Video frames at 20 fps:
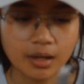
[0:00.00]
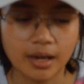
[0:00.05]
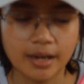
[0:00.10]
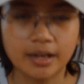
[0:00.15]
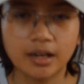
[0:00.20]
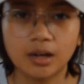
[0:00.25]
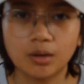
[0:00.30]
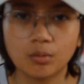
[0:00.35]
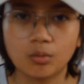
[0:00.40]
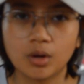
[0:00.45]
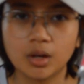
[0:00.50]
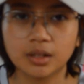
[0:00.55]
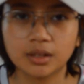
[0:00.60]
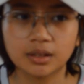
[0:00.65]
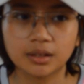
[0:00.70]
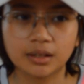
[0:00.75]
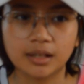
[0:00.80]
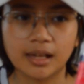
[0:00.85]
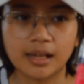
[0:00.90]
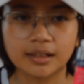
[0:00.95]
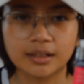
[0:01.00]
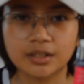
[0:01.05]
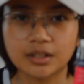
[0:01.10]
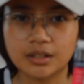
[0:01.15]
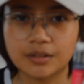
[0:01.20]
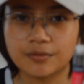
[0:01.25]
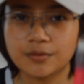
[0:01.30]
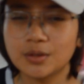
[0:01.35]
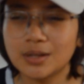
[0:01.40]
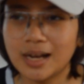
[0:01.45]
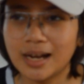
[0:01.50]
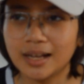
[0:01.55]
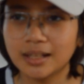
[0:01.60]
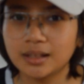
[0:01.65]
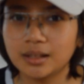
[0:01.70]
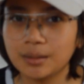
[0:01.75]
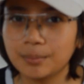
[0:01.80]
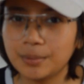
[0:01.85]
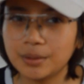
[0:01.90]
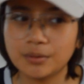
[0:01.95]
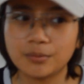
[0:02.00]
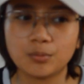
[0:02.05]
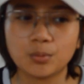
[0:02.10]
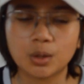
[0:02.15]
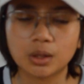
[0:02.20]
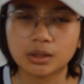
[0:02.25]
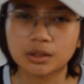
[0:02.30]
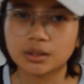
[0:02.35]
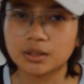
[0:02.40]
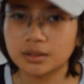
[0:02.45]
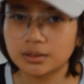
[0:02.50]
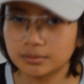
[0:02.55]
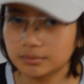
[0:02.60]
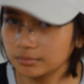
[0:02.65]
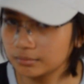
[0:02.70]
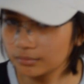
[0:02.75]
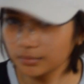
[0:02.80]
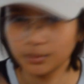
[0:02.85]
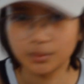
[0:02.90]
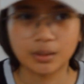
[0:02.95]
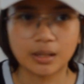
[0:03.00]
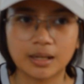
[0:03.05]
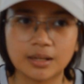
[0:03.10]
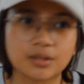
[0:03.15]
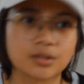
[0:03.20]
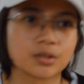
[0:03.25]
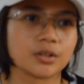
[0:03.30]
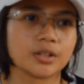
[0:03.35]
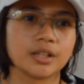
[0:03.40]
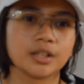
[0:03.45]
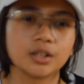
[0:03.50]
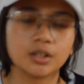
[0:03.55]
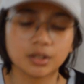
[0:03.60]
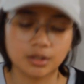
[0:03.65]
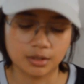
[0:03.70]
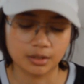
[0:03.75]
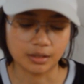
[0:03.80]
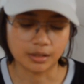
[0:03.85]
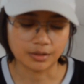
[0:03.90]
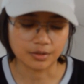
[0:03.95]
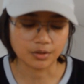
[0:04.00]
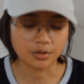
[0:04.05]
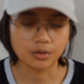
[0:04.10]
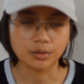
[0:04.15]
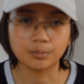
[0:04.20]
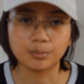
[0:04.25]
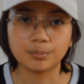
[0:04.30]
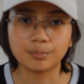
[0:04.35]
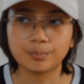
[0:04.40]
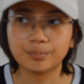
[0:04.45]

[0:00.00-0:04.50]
I got one that if you add a bit of water, it's already good. It's good.